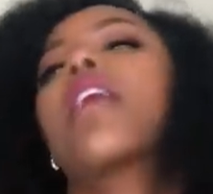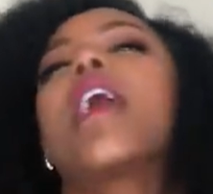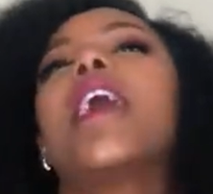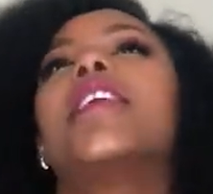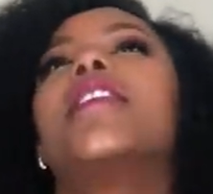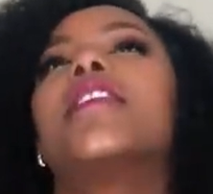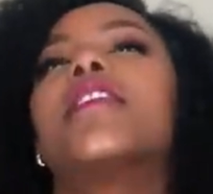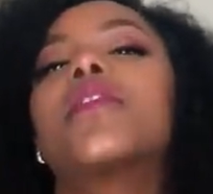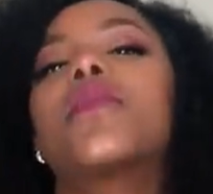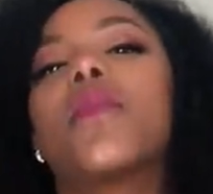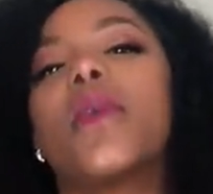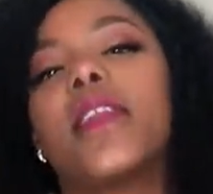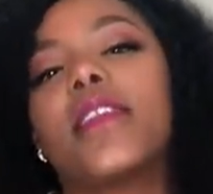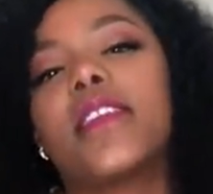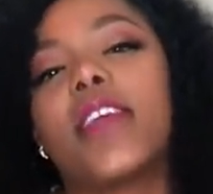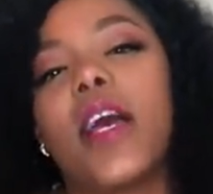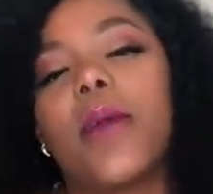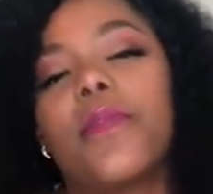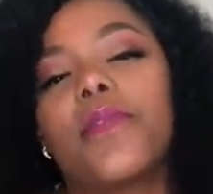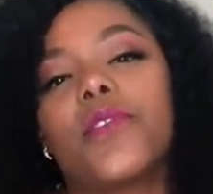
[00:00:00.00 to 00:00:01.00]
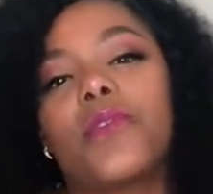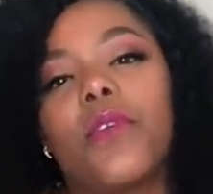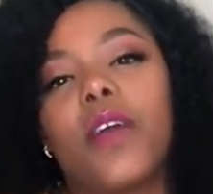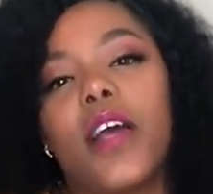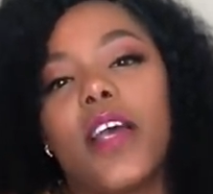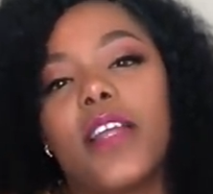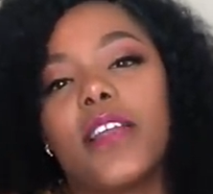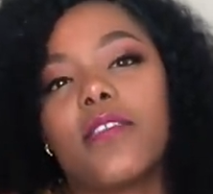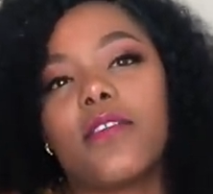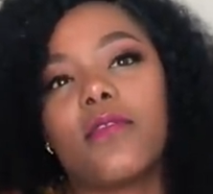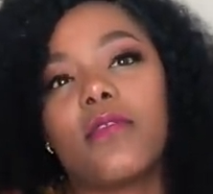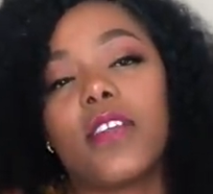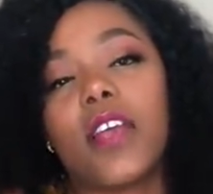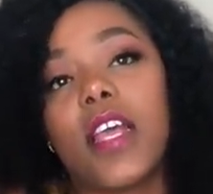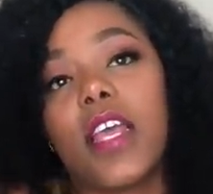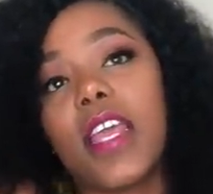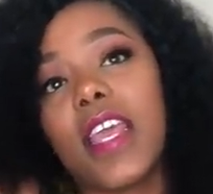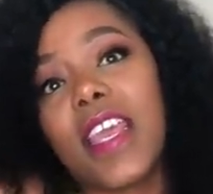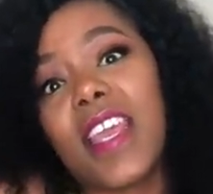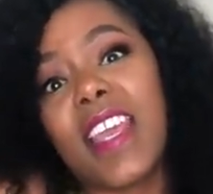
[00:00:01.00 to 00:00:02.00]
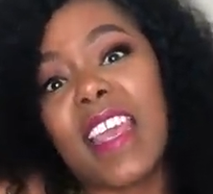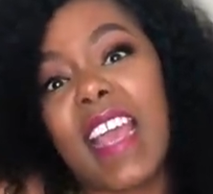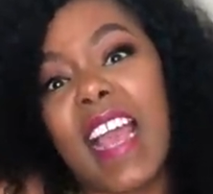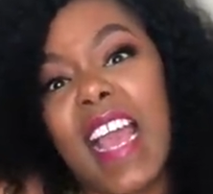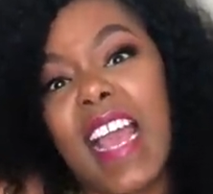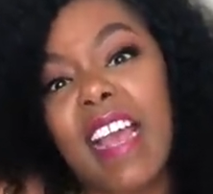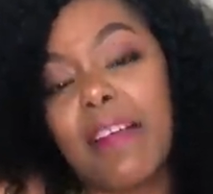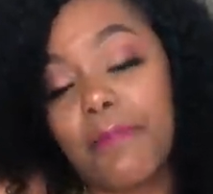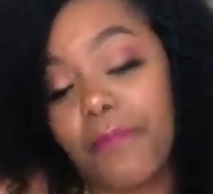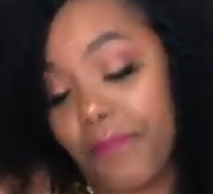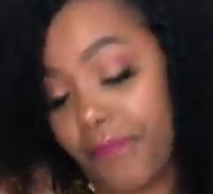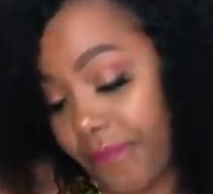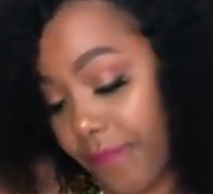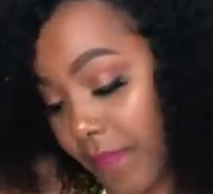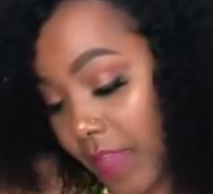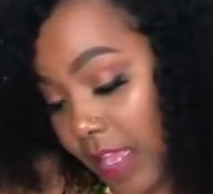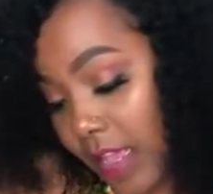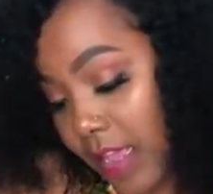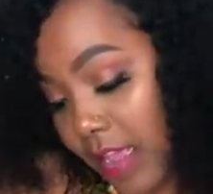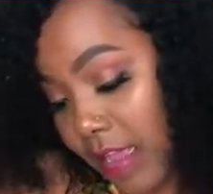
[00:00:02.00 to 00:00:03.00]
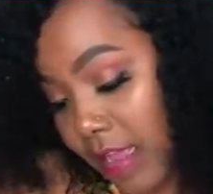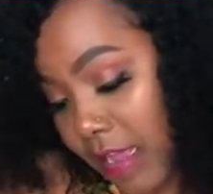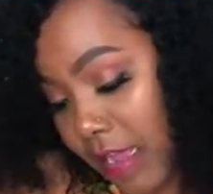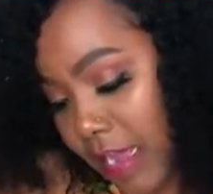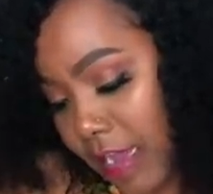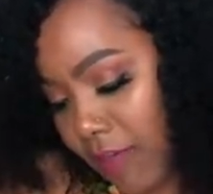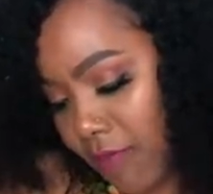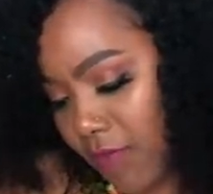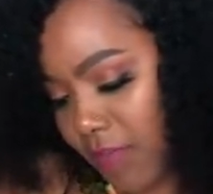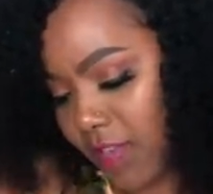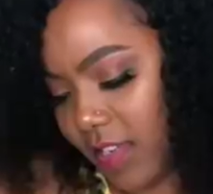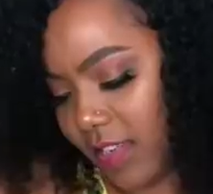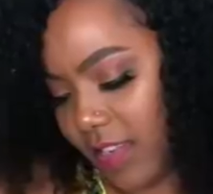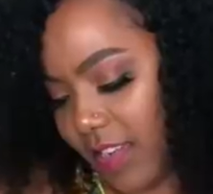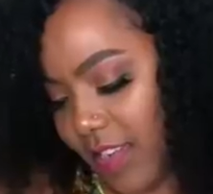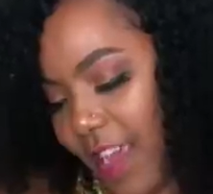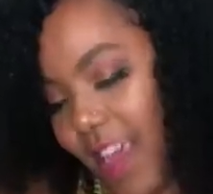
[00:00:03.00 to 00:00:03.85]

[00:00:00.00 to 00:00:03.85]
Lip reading: I just went up to her and told her, hey, I could